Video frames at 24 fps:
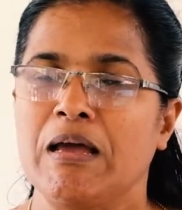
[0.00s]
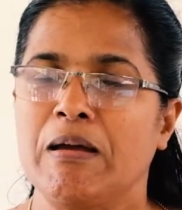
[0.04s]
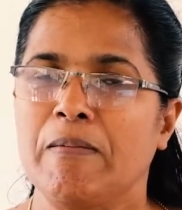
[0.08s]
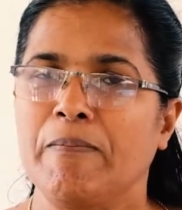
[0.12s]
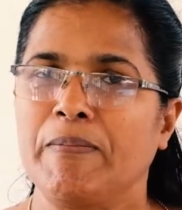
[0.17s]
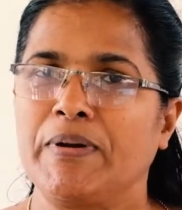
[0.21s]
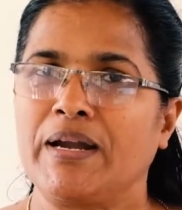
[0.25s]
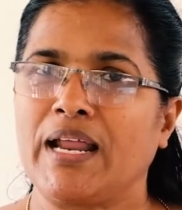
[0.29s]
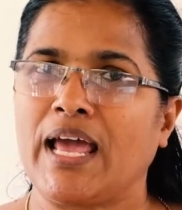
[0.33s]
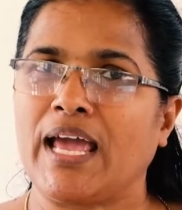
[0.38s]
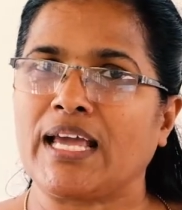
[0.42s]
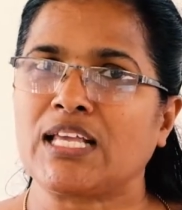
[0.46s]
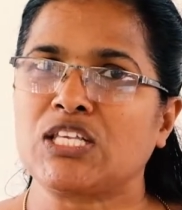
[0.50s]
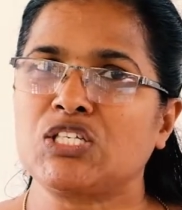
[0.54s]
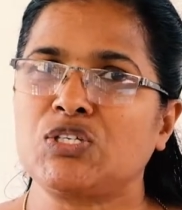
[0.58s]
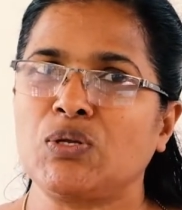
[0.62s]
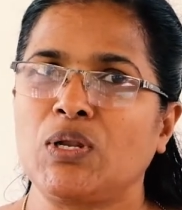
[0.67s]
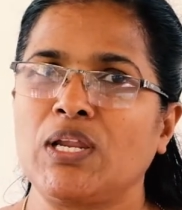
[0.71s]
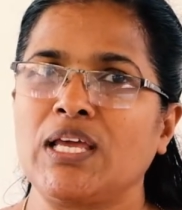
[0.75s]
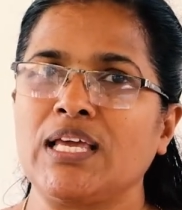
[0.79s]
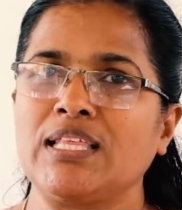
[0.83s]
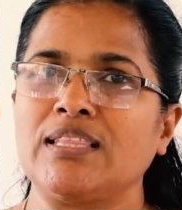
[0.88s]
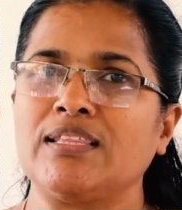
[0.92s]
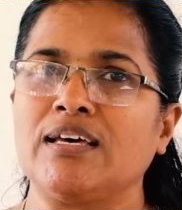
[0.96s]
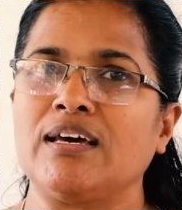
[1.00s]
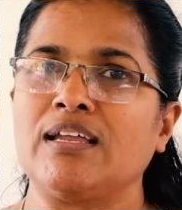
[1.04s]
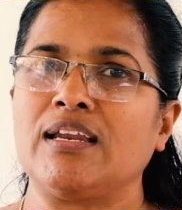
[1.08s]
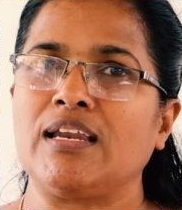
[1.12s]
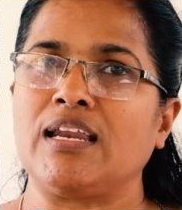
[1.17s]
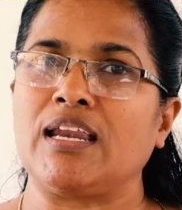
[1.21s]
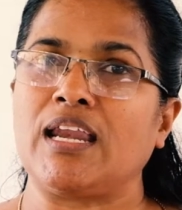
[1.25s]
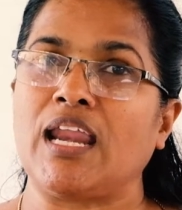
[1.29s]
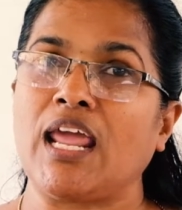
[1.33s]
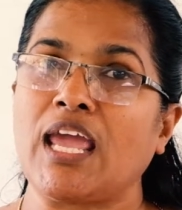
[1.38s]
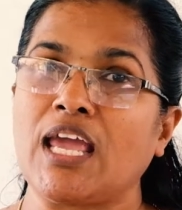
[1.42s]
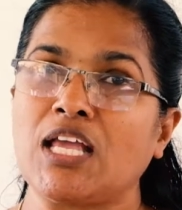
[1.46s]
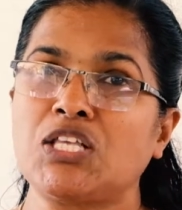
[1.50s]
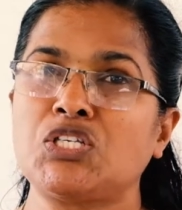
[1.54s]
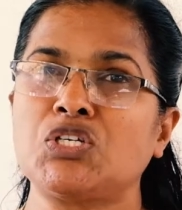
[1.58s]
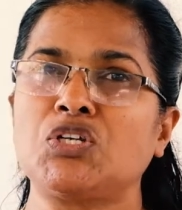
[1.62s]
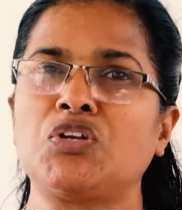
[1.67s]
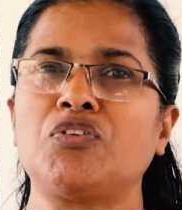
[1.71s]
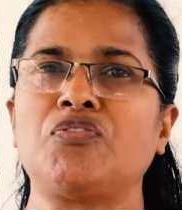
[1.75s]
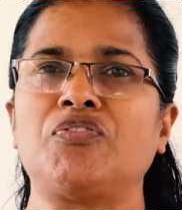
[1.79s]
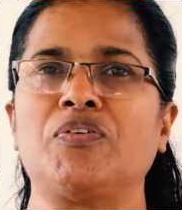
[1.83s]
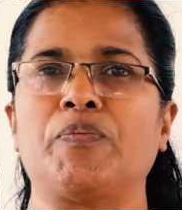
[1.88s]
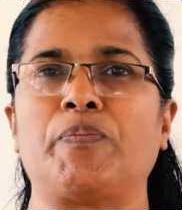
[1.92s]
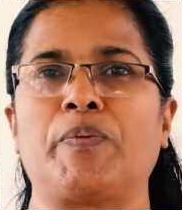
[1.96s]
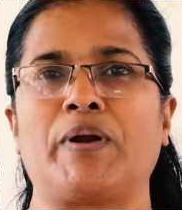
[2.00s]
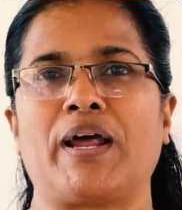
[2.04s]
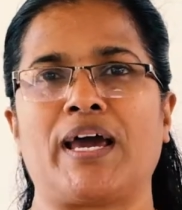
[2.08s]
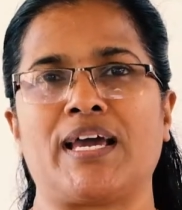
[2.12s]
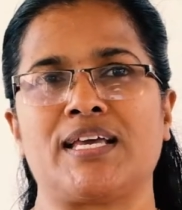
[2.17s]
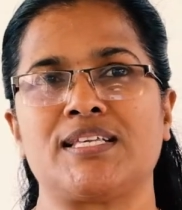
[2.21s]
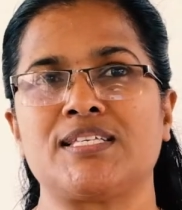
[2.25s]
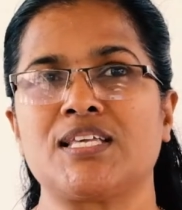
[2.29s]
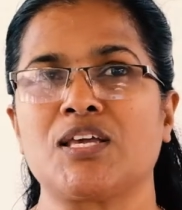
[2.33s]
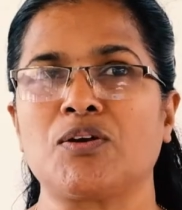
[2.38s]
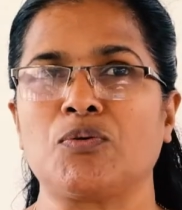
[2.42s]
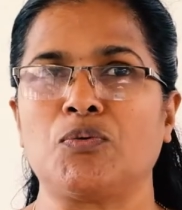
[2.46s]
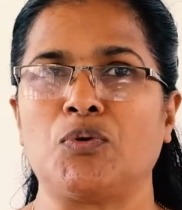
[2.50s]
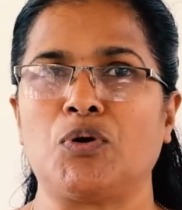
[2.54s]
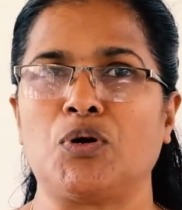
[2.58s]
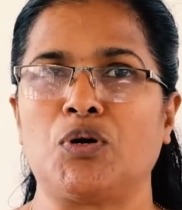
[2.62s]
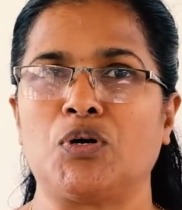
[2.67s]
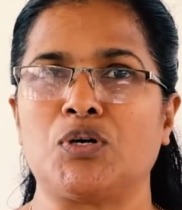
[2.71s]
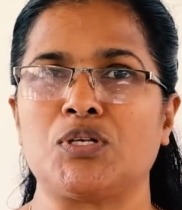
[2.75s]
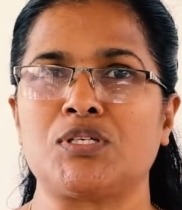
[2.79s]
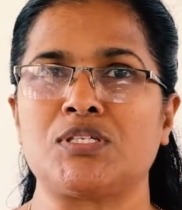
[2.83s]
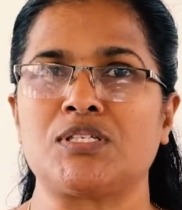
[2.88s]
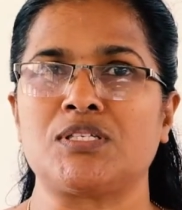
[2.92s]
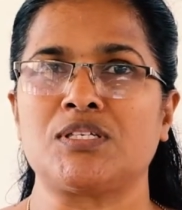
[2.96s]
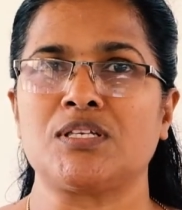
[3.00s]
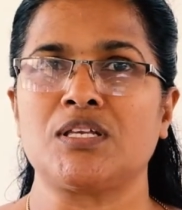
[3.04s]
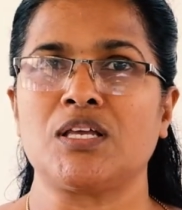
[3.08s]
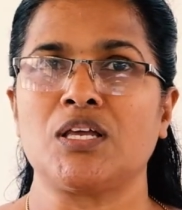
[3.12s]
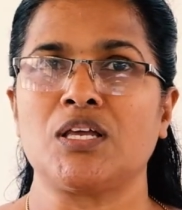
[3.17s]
But actually, the nature of uprising was